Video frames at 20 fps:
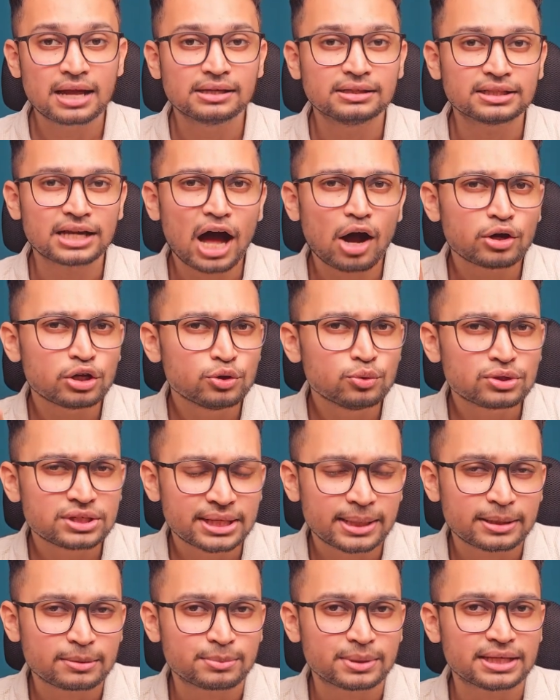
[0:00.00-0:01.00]
Now you
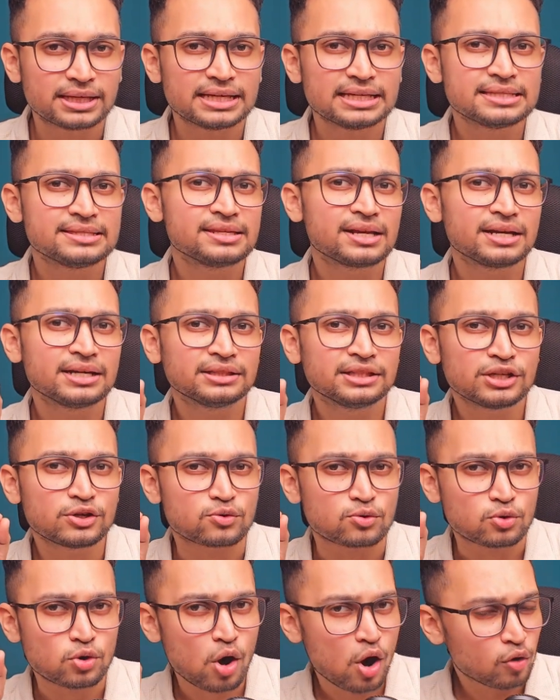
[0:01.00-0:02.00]
tell me, is there
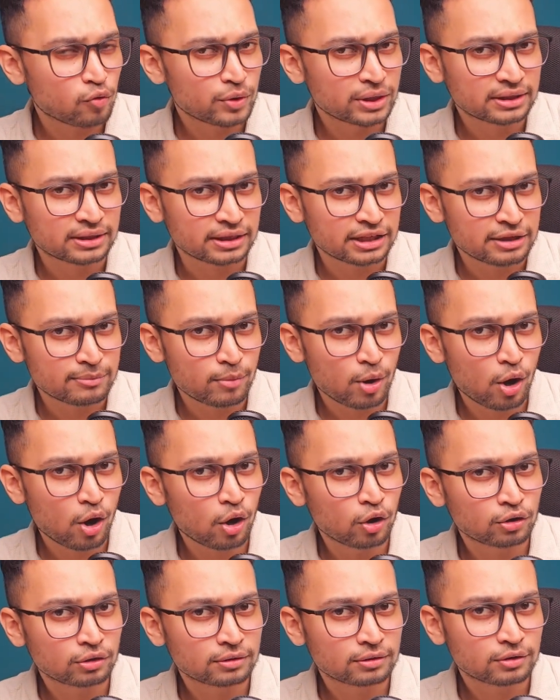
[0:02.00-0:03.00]
anything wrong with
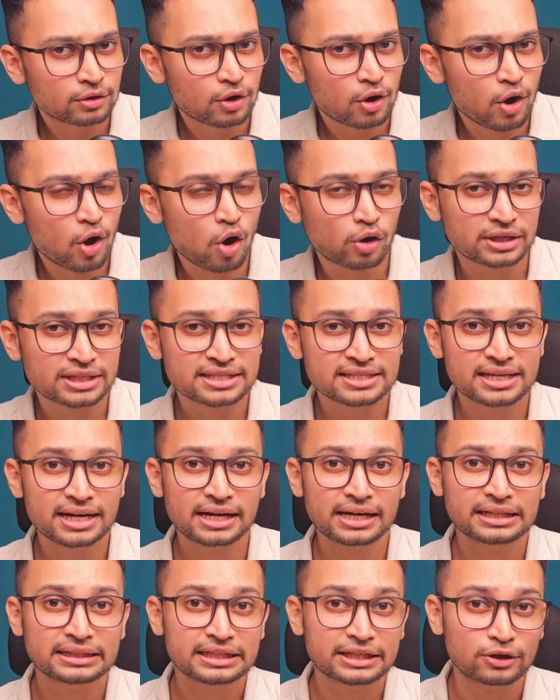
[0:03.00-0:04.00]
Lemon or is there
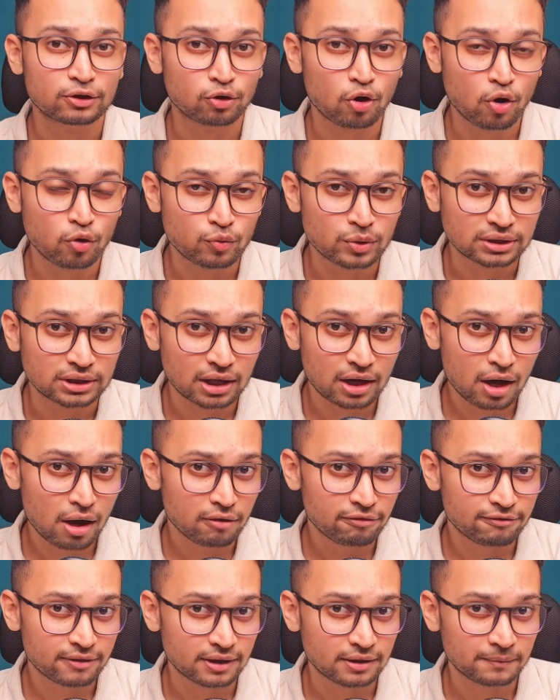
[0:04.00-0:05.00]
anything wrong with the
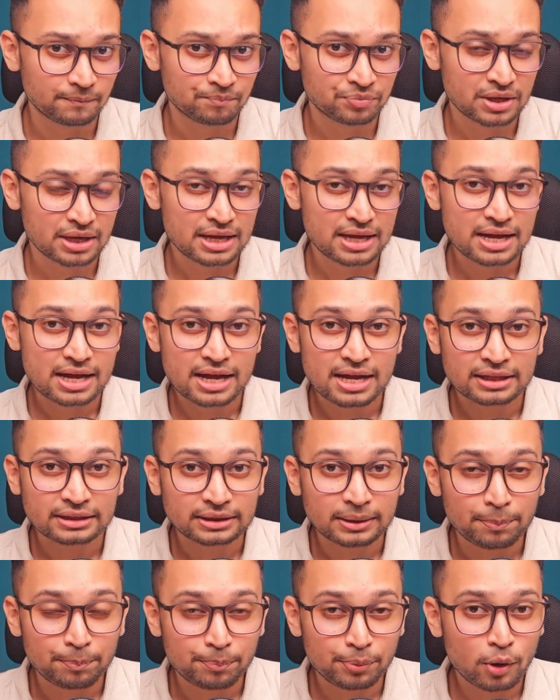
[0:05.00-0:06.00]
coffee?
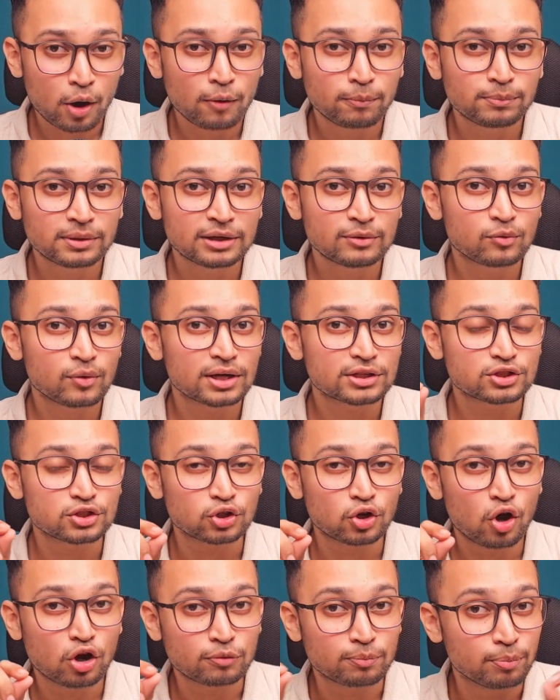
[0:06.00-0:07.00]
The problem was
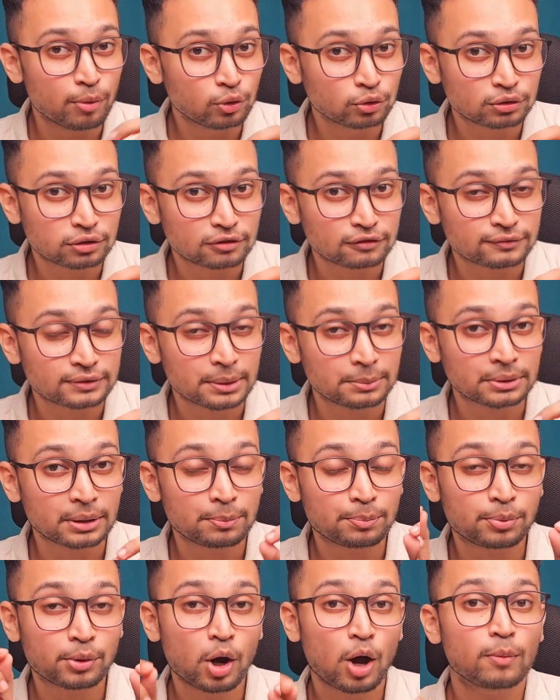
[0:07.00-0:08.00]
not both of them. The
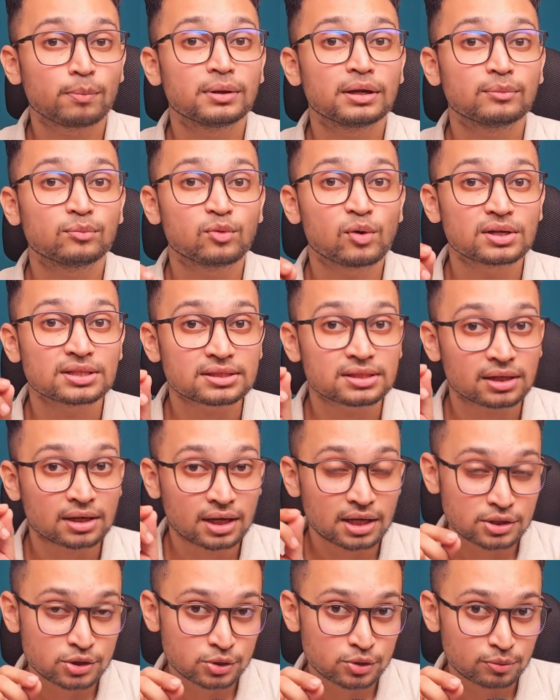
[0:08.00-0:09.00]
problem was the
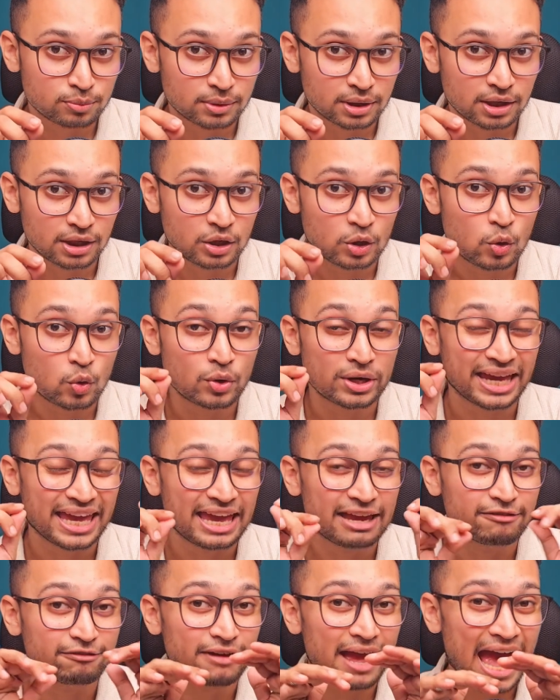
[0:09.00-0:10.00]
customer who
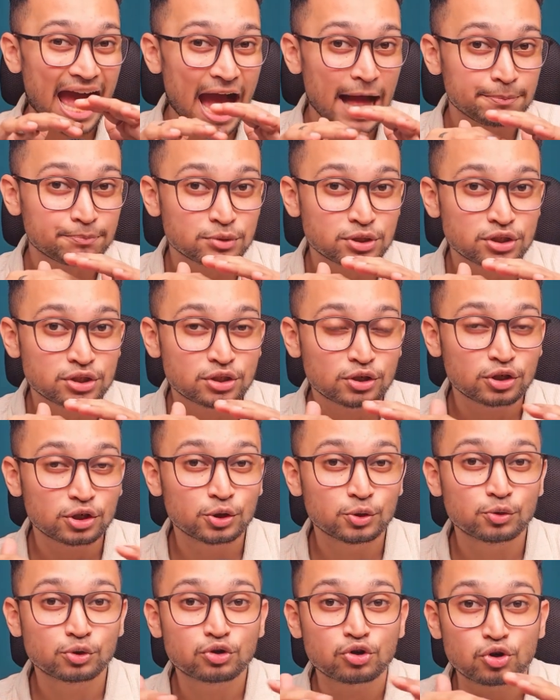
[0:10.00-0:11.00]
gave
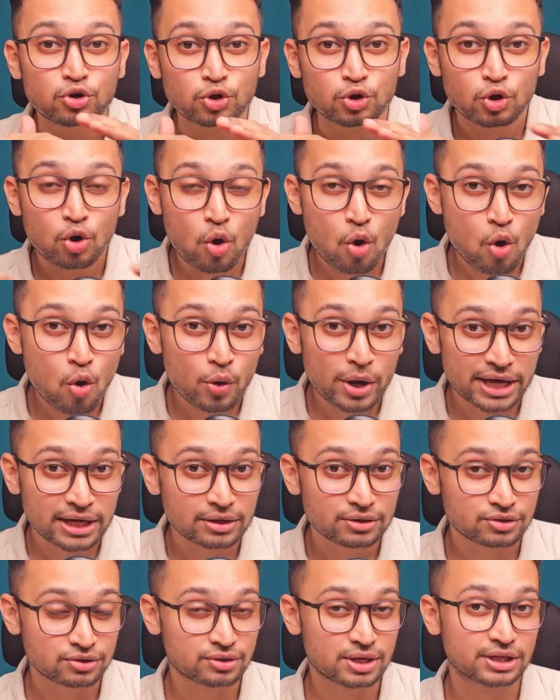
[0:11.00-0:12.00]
absolute no
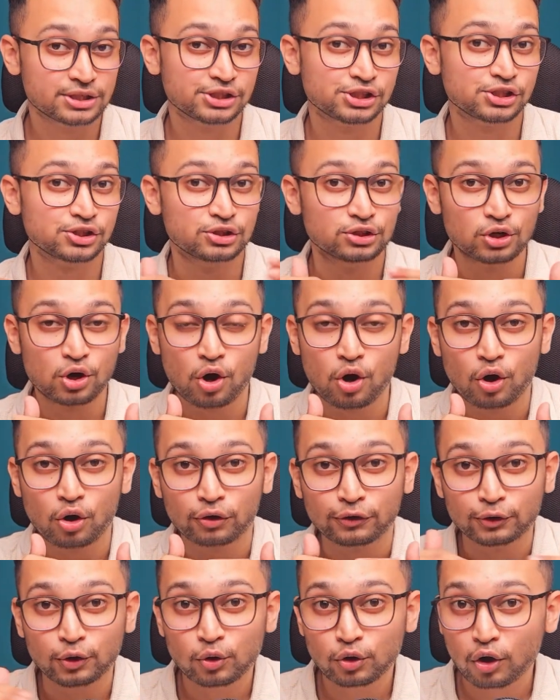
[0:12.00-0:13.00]
instruction
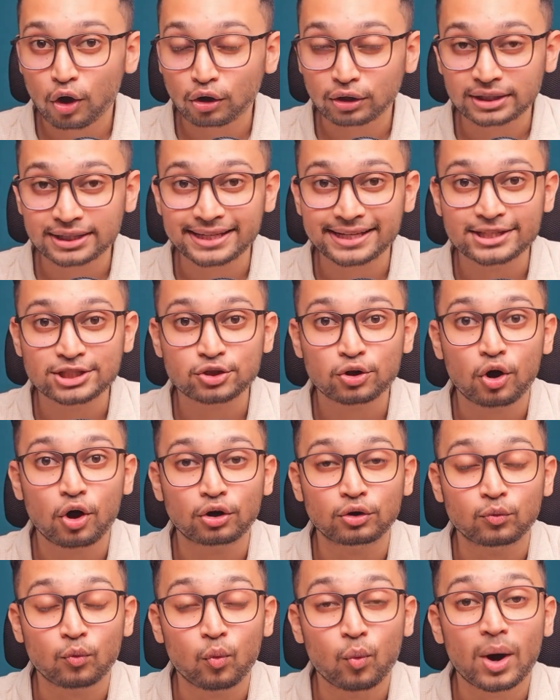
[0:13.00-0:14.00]
or no context
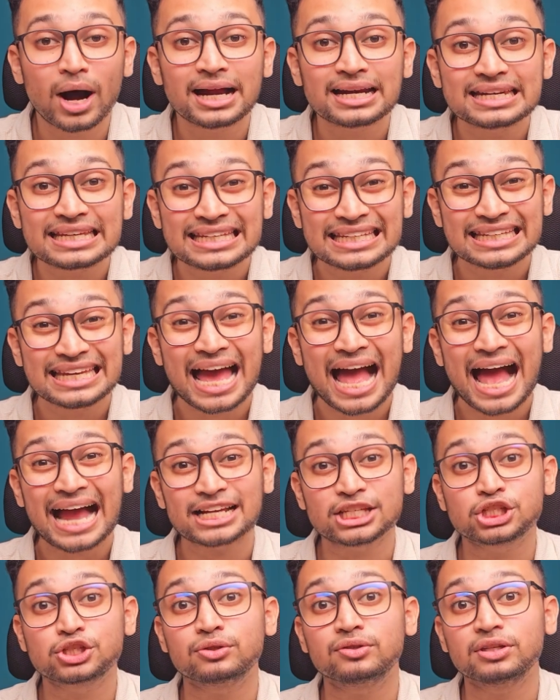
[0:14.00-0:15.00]
on what he
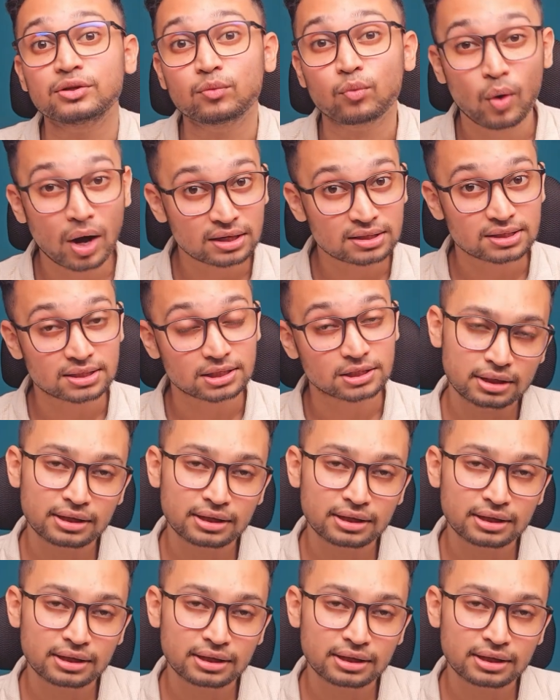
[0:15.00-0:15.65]
actually wanted.